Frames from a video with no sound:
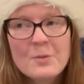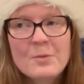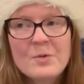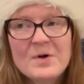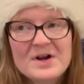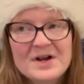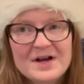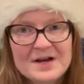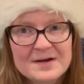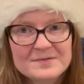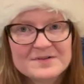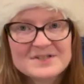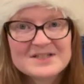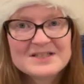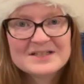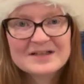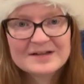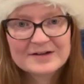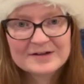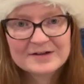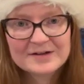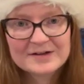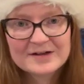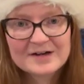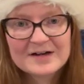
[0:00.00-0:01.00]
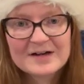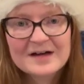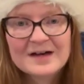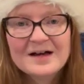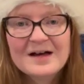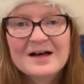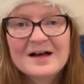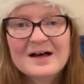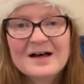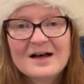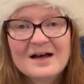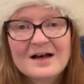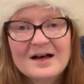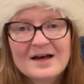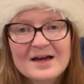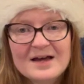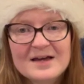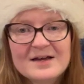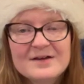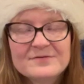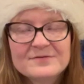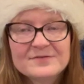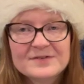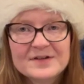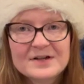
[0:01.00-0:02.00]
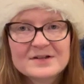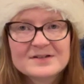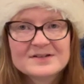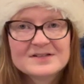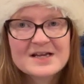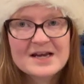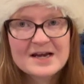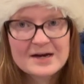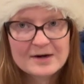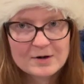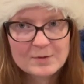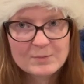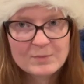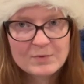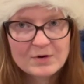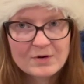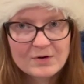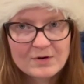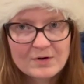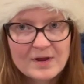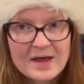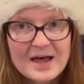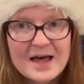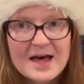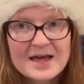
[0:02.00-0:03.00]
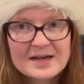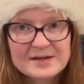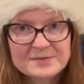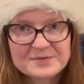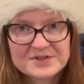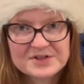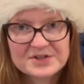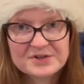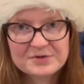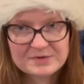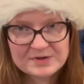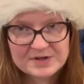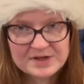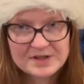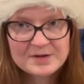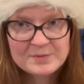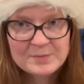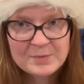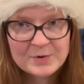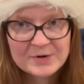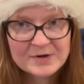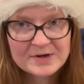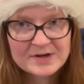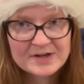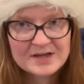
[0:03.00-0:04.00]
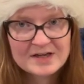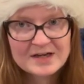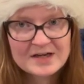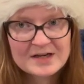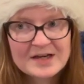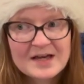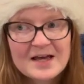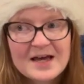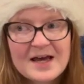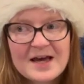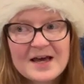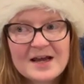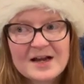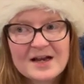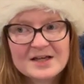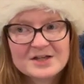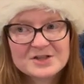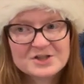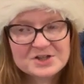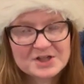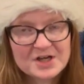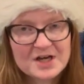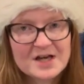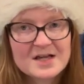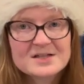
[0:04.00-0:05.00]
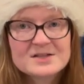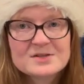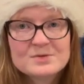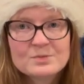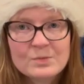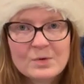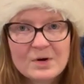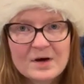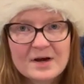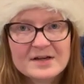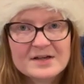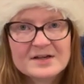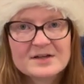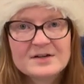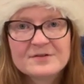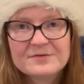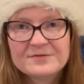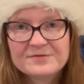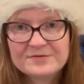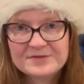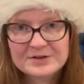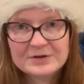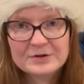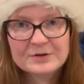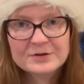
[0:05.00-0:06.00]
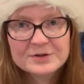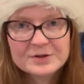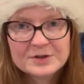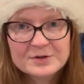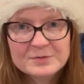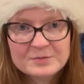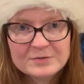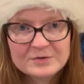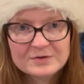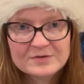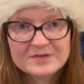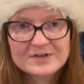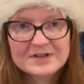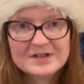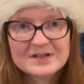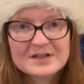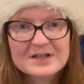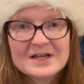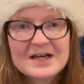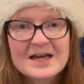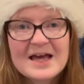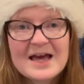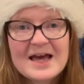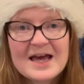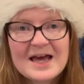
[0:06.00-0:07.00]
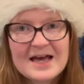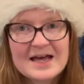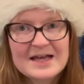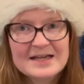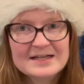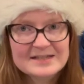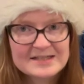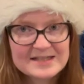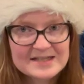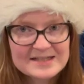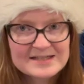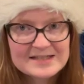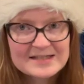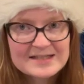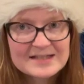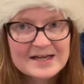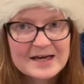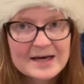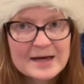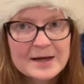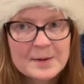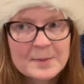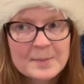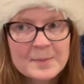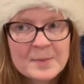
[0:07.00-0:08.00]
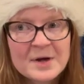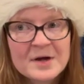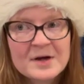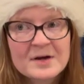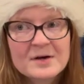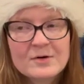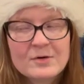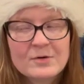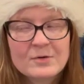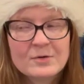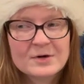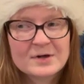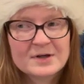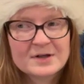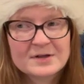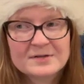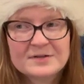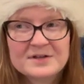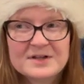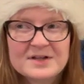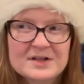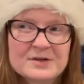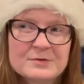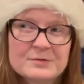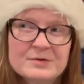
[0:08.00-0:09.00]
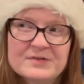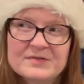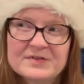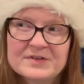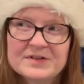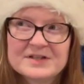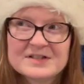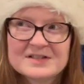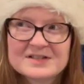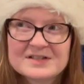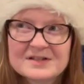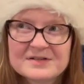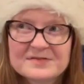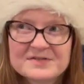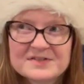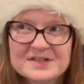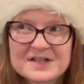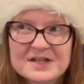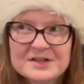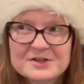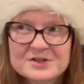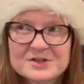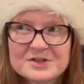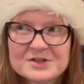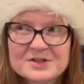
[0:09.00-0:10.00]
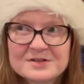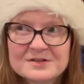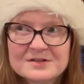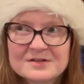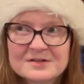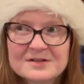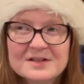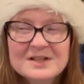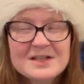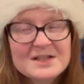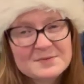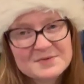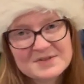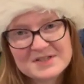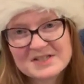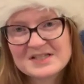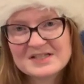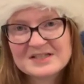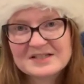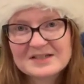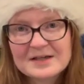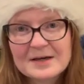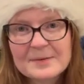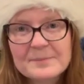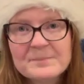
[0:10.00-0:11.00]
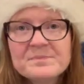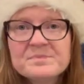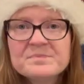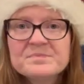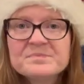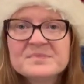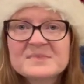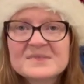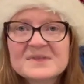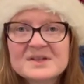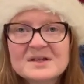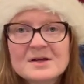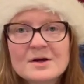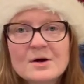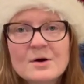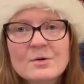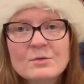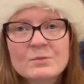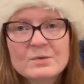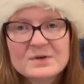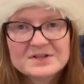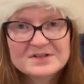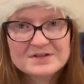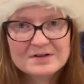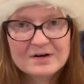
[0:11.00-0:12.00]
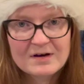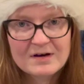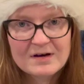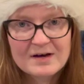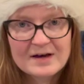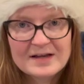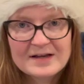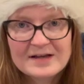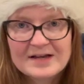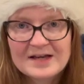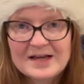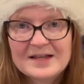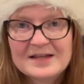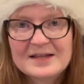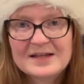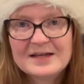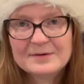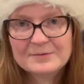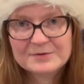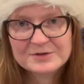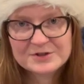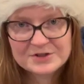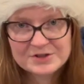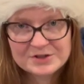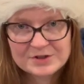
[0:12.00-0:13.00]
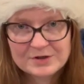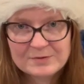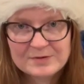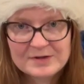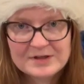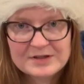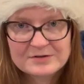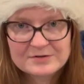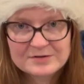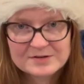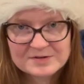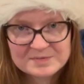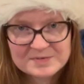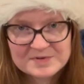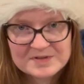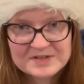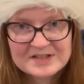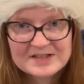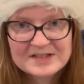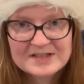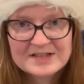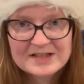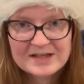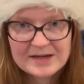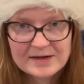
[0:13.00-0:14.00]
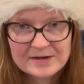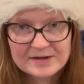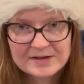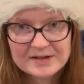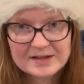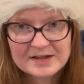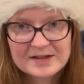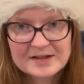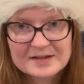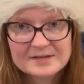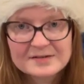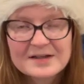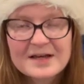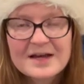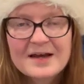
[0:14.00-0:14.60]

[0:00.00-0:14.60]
when I was younger, I felt terrible and it was three in the morning and I just wanted a feel good movie and TCM or the equivalent of such, I think it was TCM, was on and they were showing Christmas in Connecticut